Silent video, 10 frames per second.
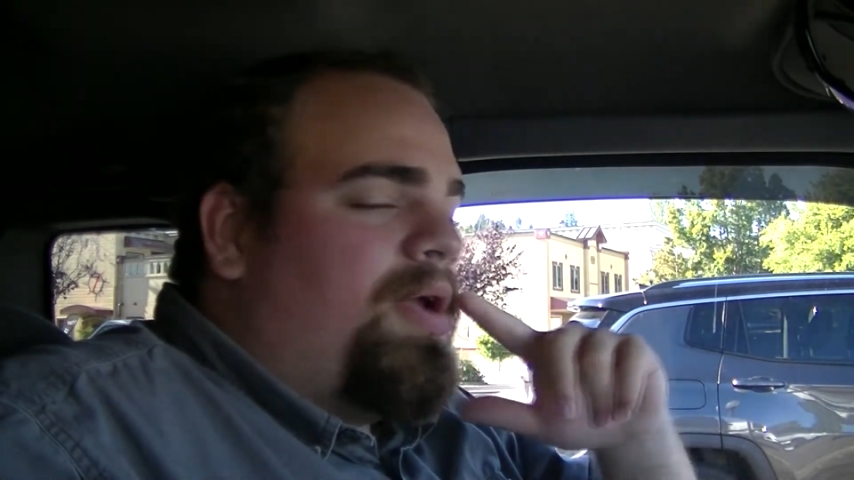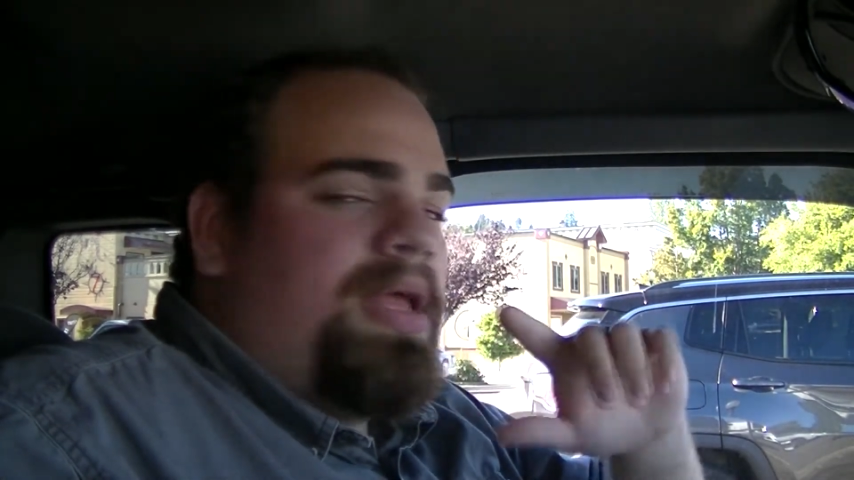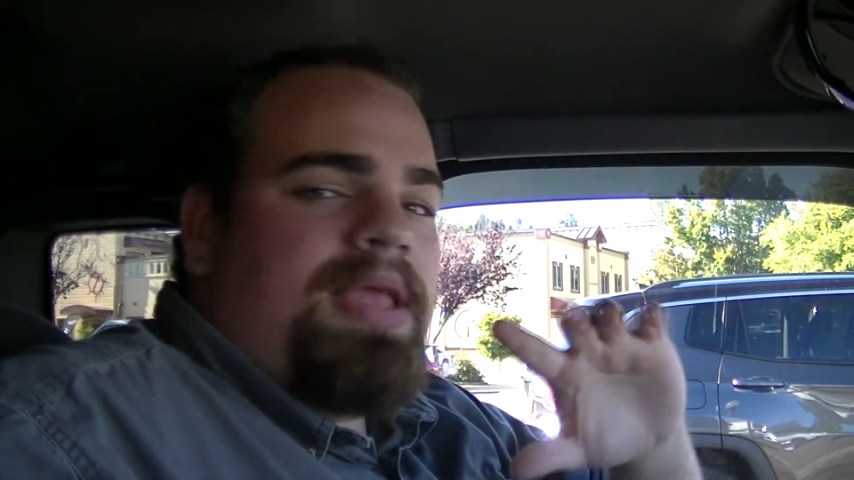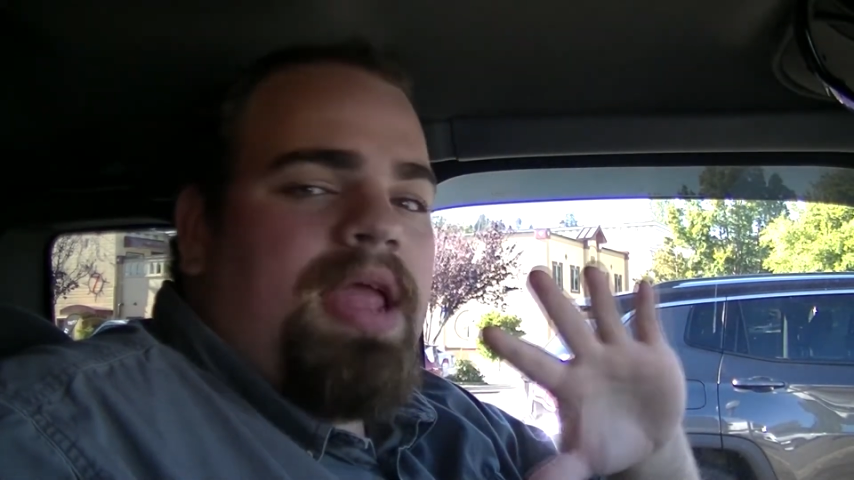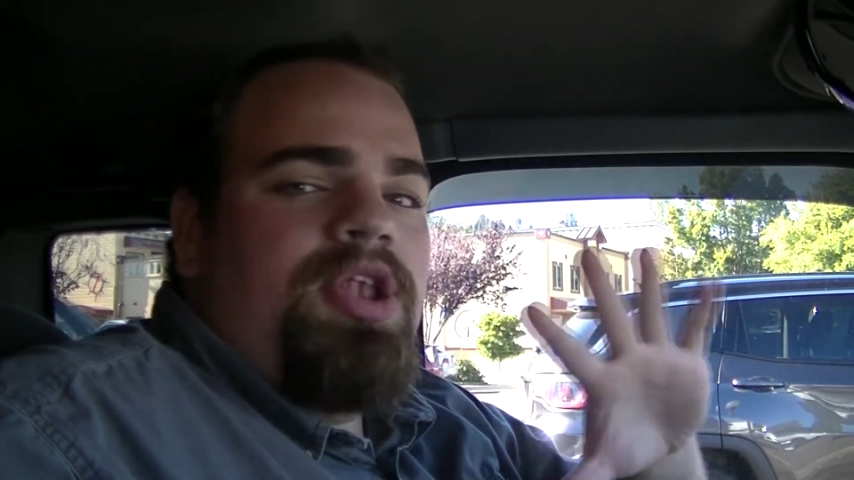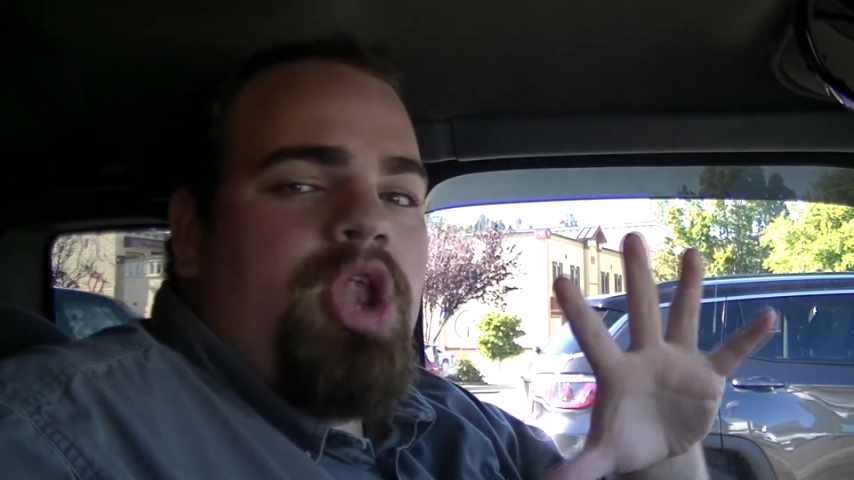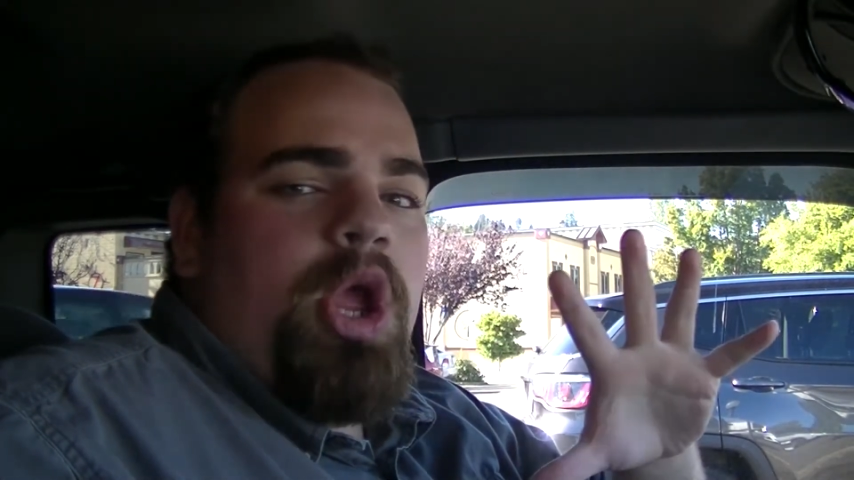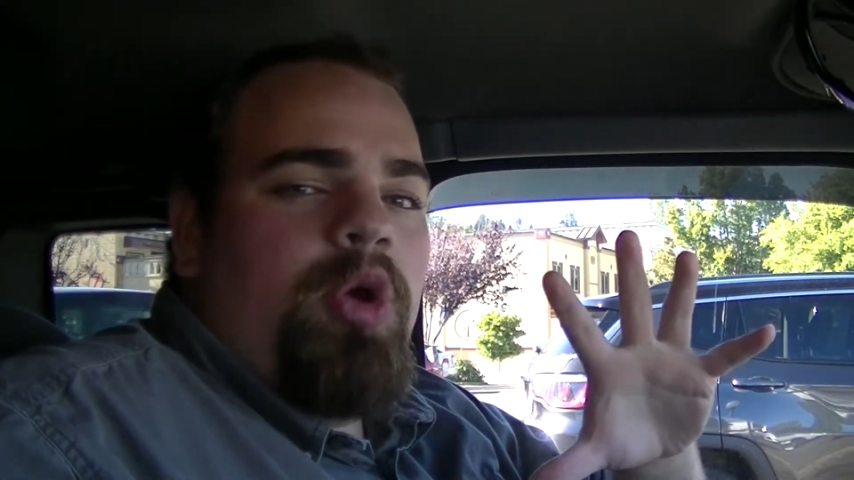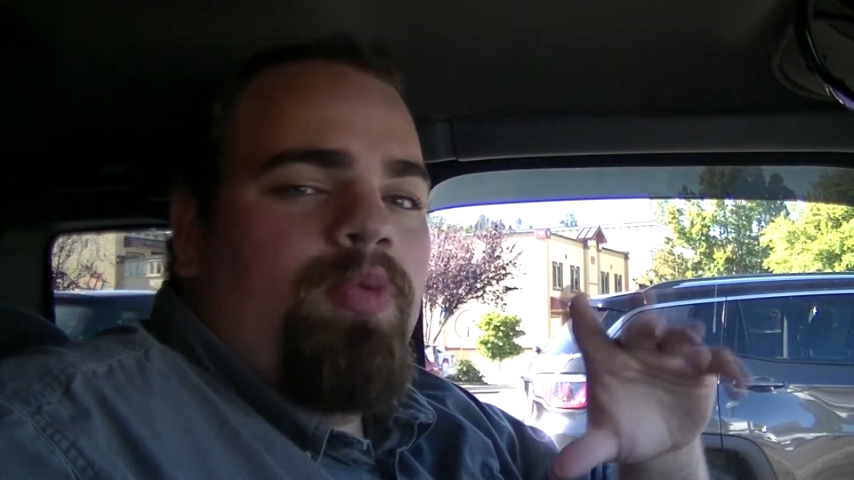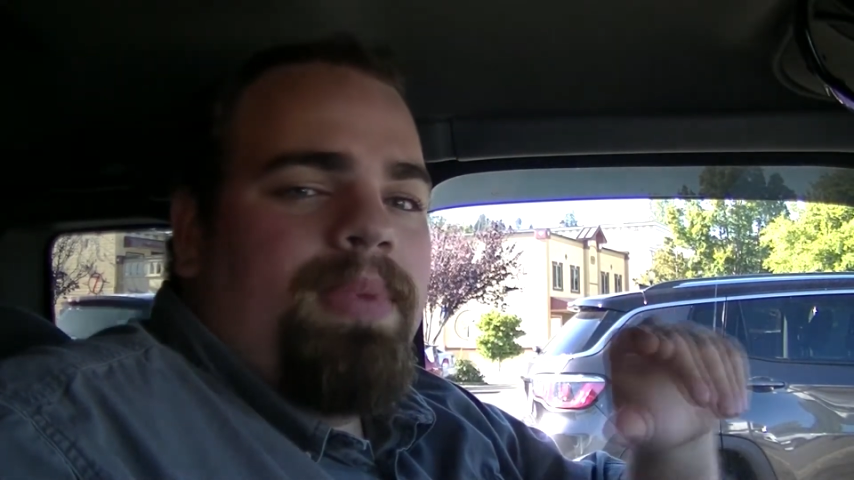is a
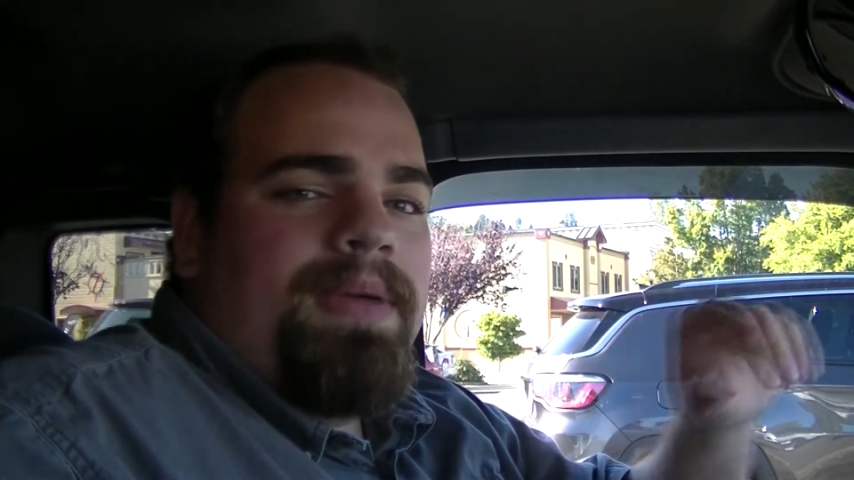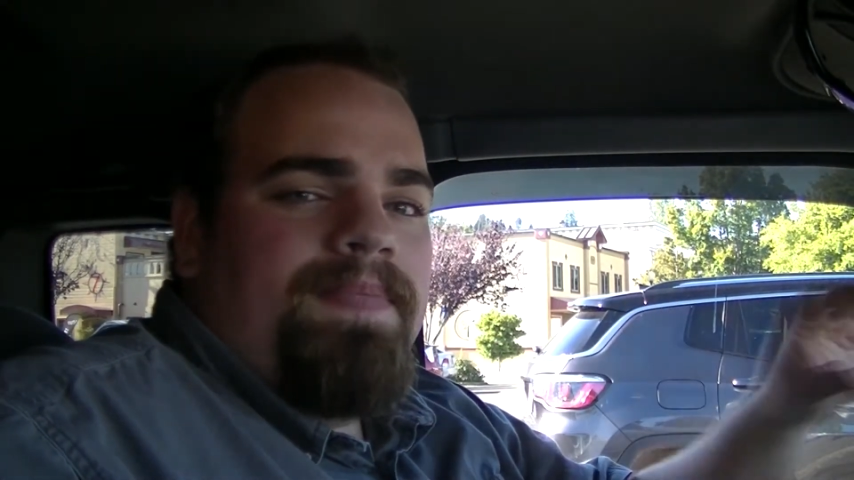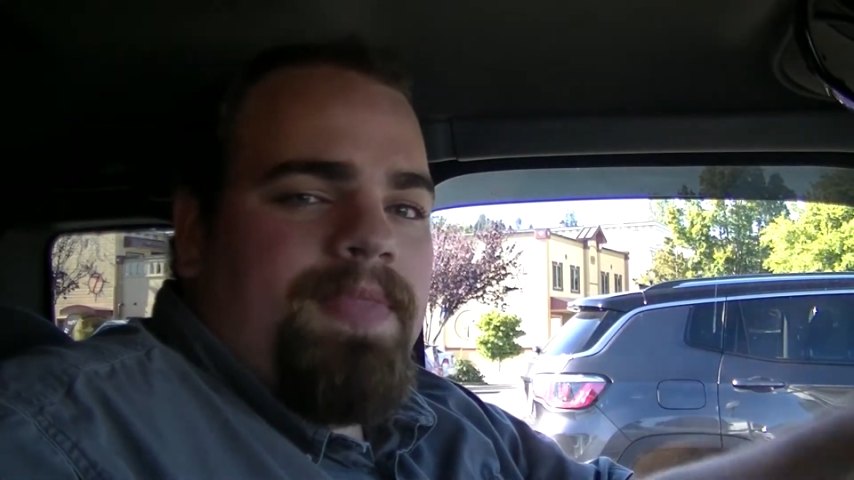gnome